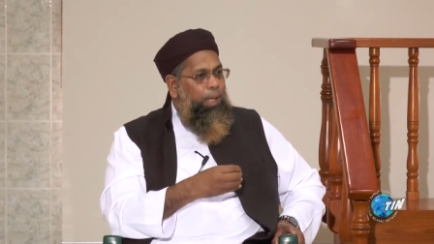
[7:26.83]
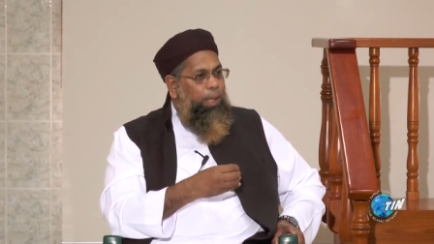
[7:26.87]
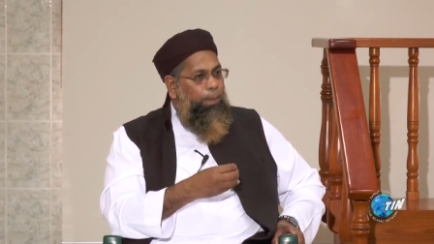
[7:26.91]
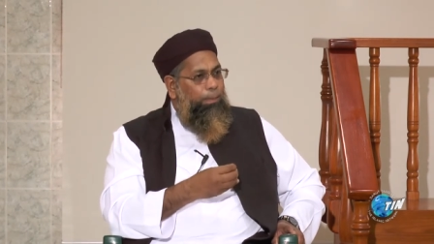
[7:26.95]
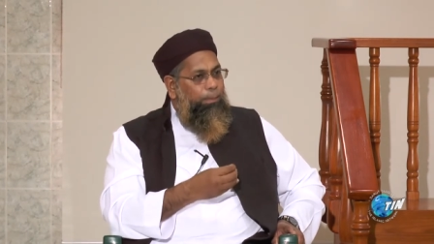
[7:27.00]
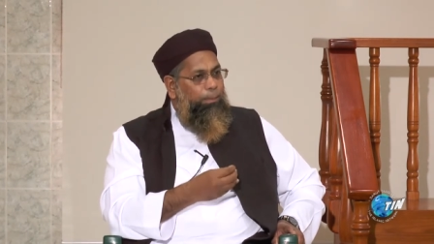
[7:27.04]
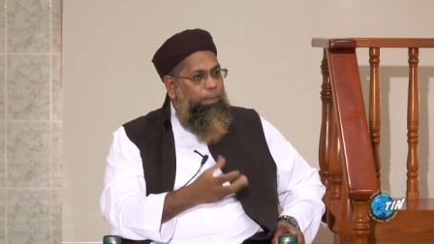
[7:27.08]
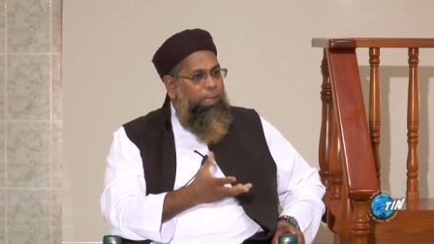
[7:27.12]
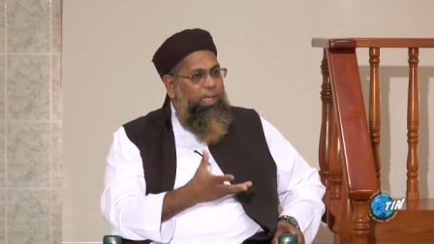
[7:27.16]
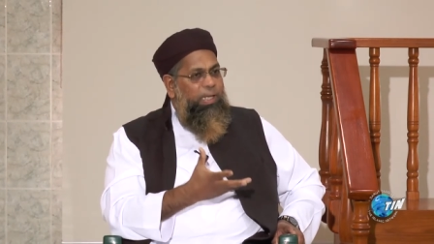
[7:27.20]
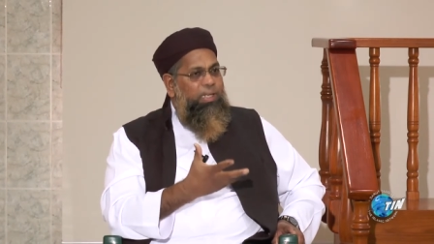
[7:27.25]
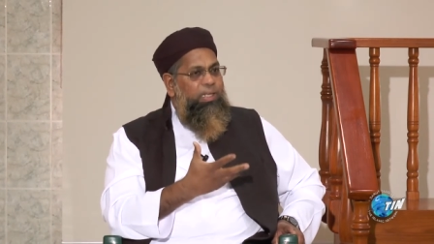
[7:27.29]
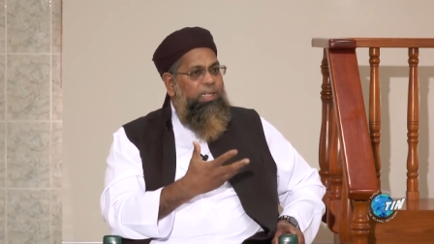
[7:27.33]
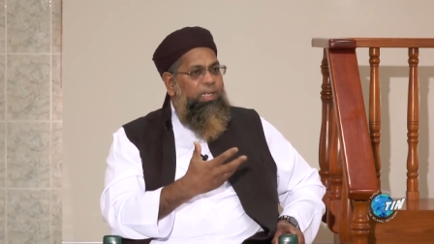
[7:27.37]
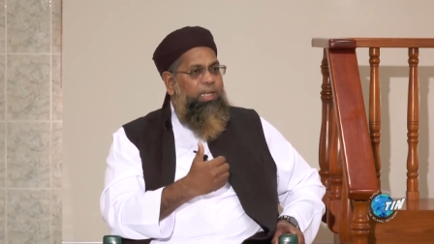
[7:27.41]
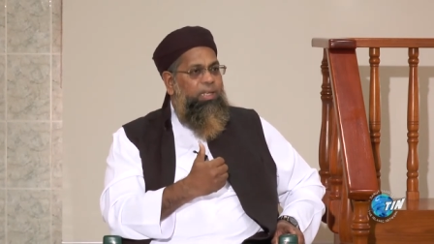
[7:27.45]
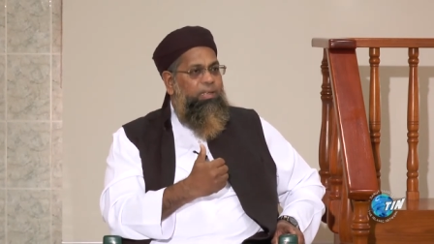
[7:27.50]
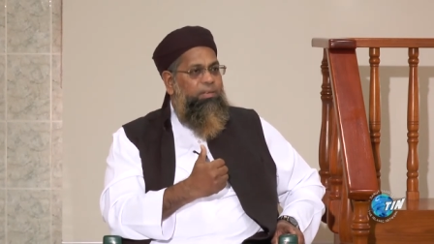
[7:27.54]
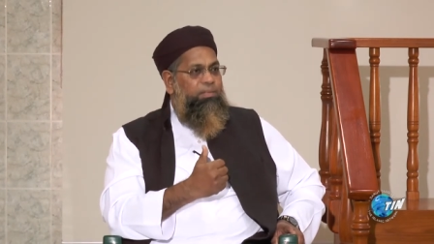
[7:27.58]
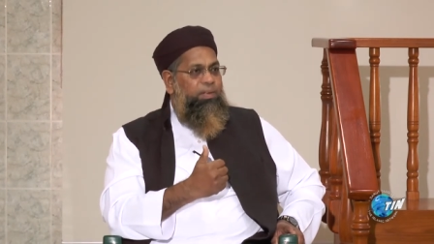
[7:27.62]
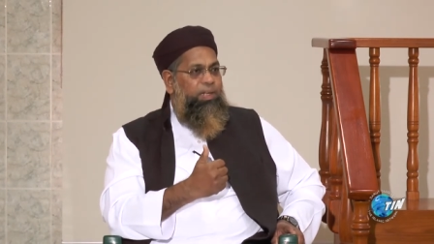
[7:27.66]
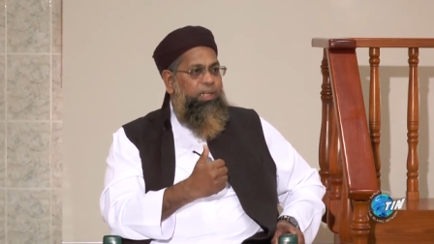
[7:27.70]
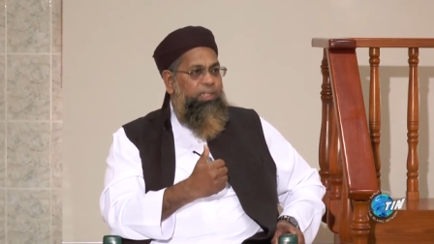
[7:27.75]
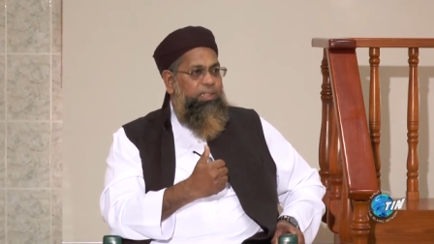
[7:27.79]
many
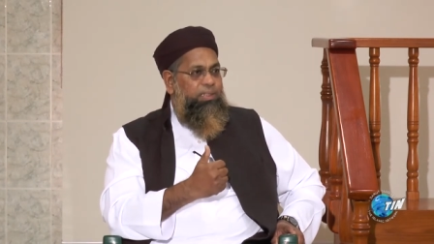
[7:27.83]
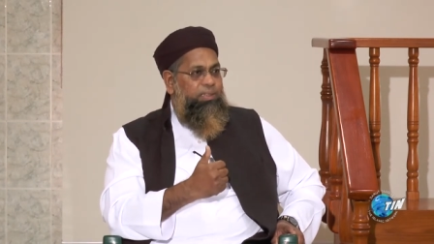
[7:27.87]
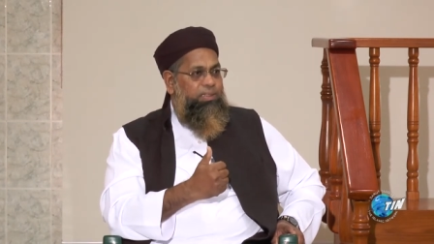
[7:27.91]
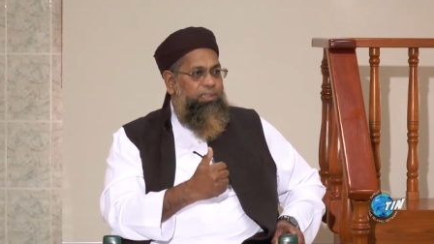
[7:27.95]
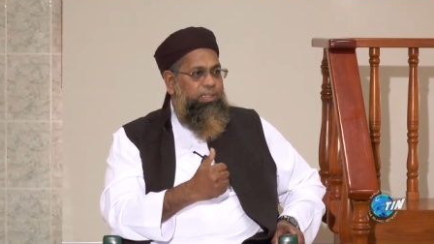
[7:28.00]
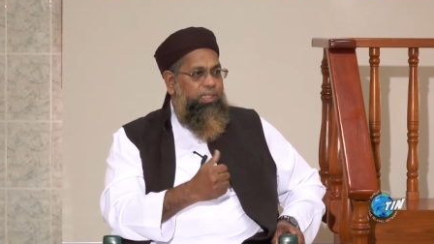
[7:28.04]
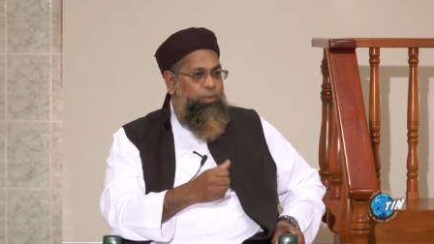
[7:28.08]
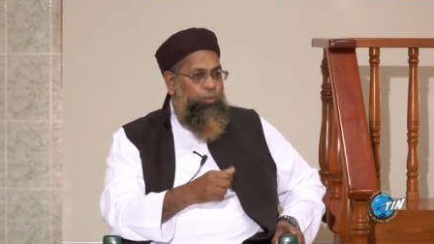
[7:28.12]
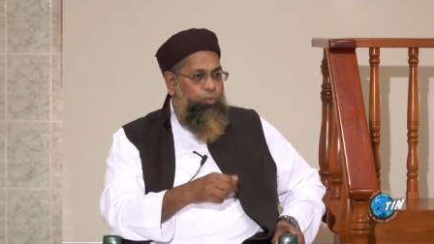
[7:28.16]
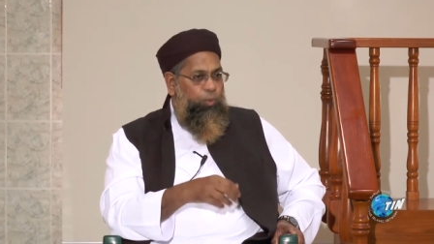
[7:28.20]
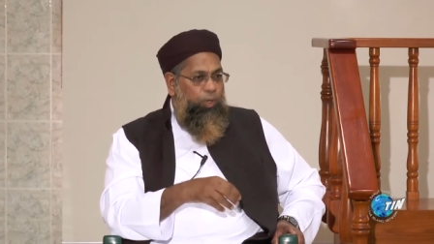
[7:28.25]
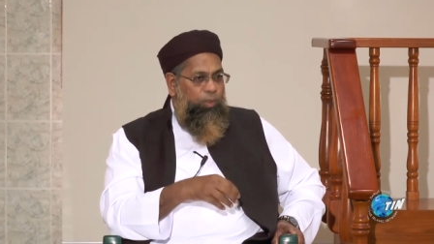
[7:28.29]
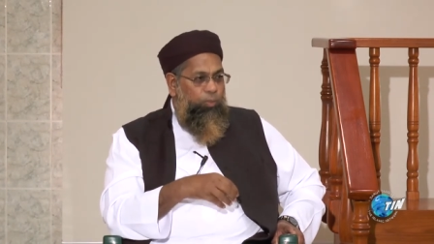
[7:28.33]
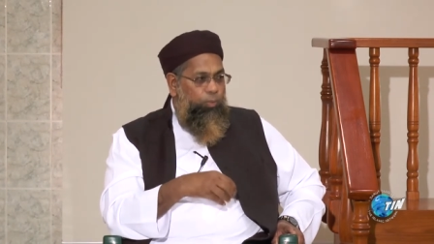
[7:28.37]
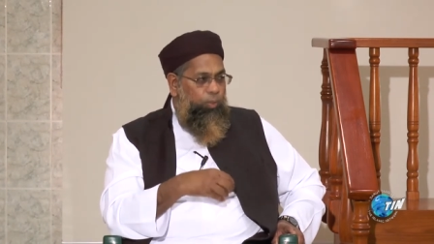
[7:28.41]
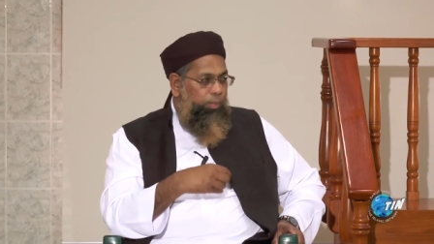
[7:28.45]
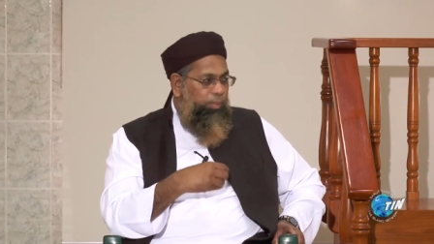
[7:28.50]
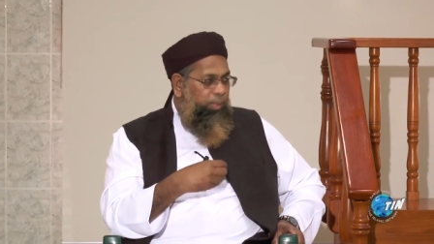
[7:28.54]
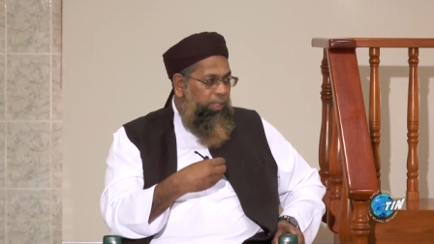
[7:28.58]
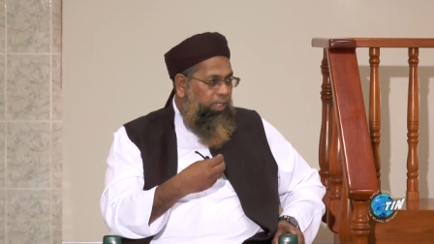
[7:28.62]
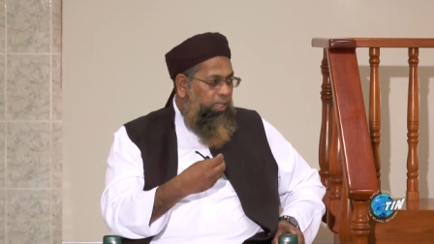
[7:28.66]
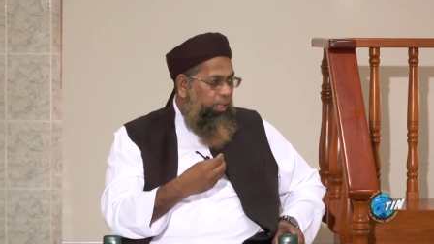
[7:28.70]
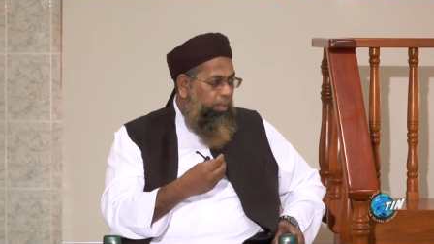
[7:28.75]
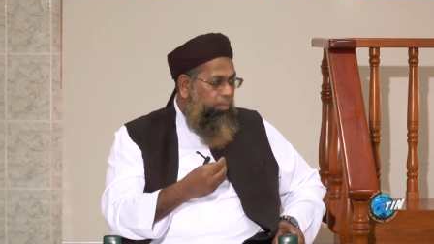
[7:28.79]
advice that when we
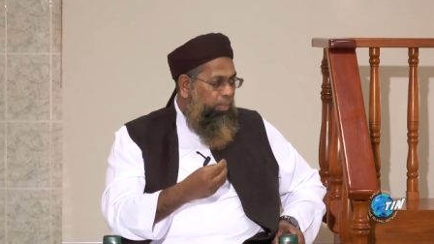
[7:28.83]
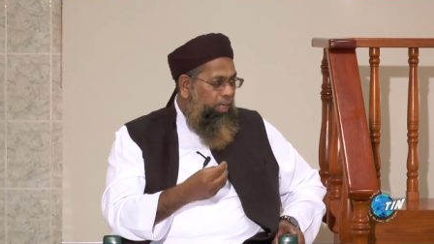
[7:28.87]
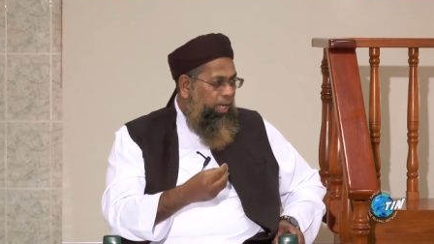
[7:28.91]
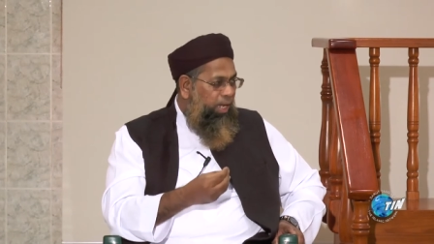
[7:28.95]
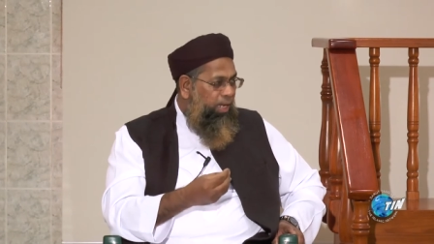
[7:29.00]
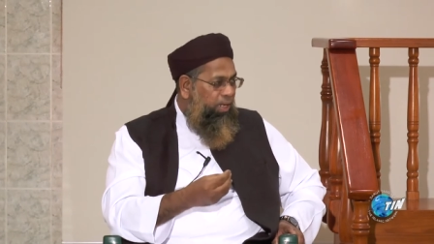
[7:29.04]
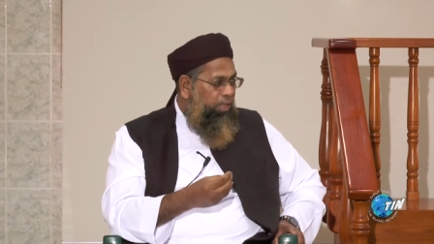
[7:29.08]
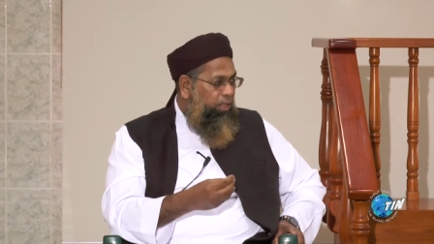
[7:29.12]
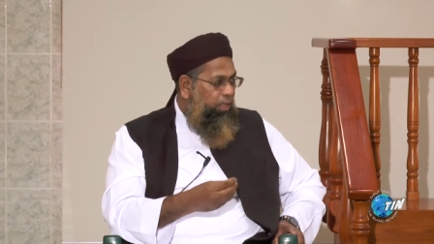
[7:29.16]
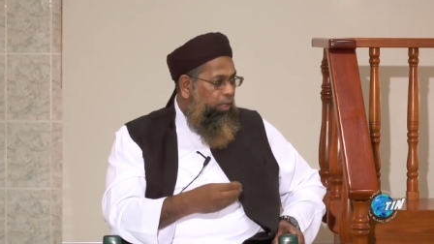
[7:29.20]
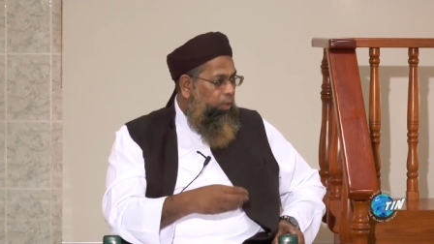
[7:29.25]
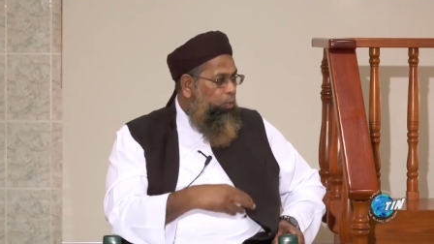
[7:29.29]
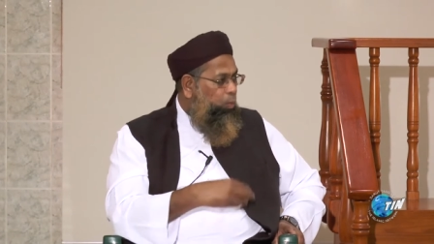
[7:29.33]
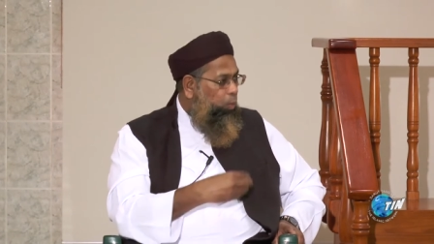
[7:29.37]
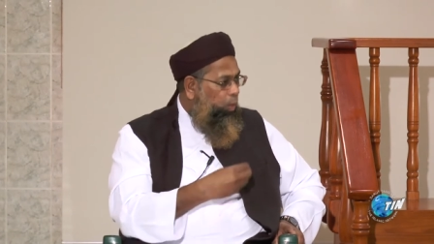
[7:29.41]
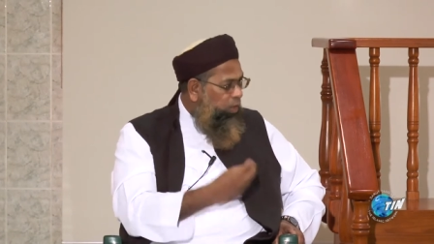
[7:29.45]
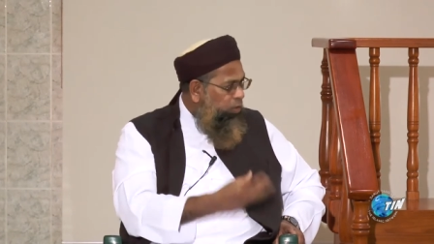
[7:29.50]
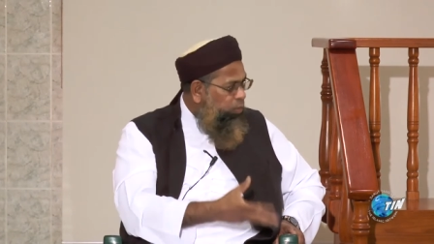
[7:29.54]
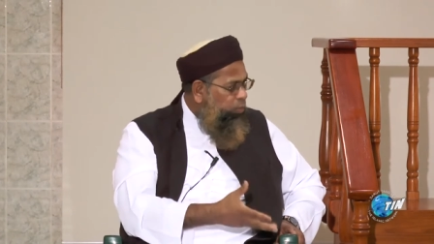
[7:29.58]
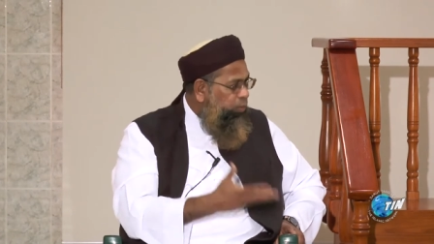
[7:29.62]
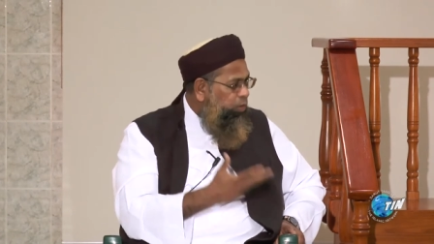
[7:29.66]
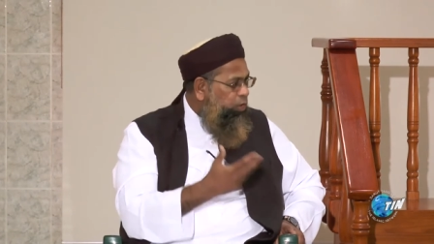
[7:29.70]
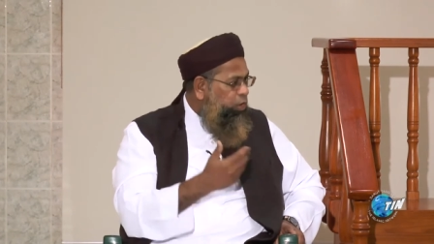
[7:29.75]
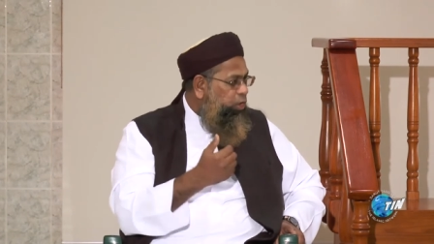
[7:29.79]
become angry,
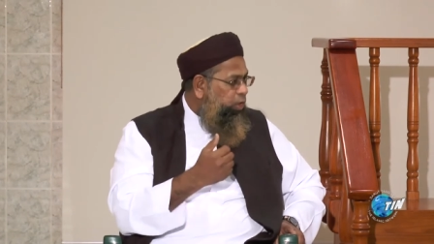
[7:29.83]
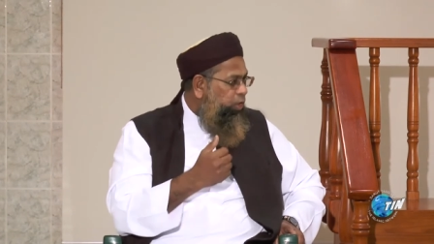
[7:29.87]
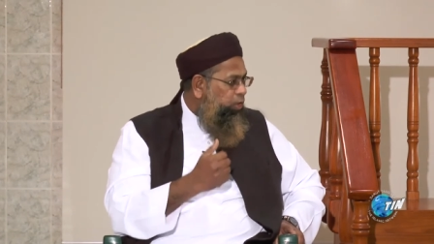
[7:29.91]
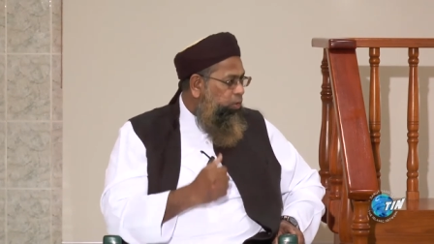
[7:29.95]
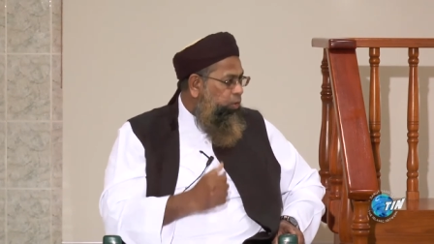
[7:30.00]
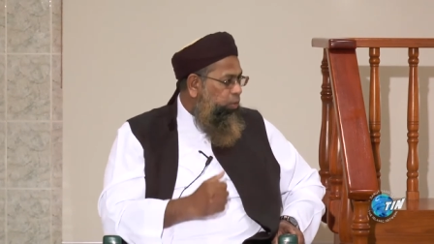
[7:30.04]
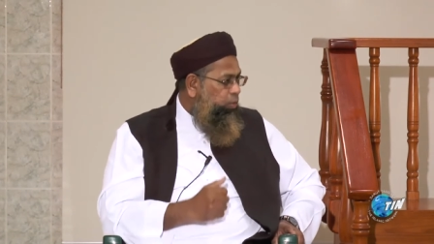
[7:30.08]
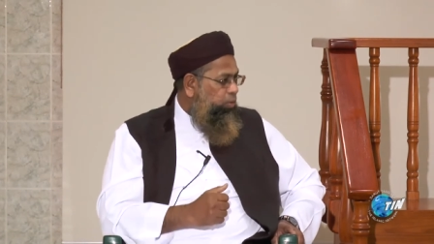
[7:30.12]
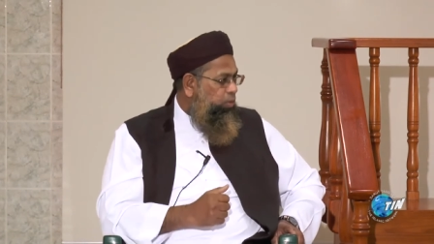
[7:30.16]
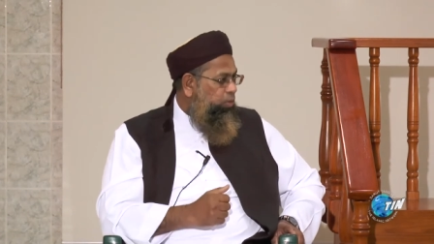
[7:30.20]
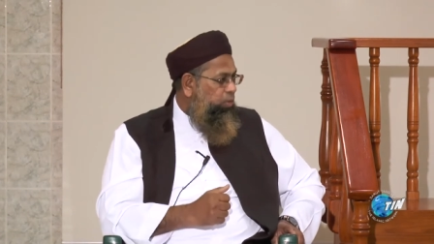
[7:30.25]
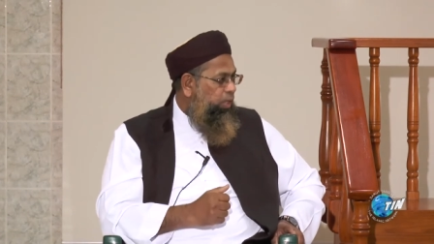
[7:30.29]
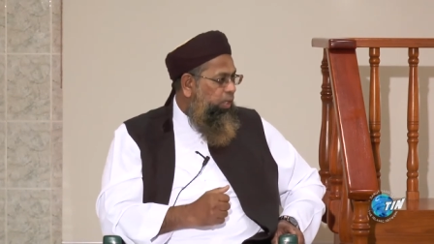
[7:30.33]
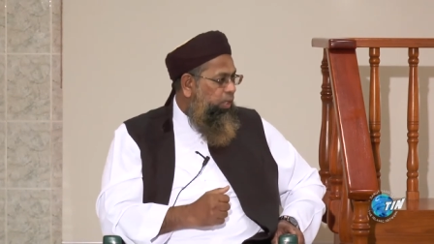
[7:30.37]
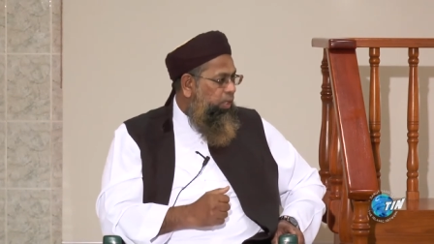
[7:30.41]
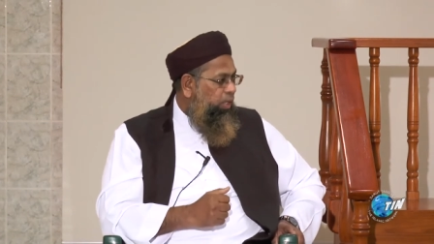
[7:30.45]
what we should do.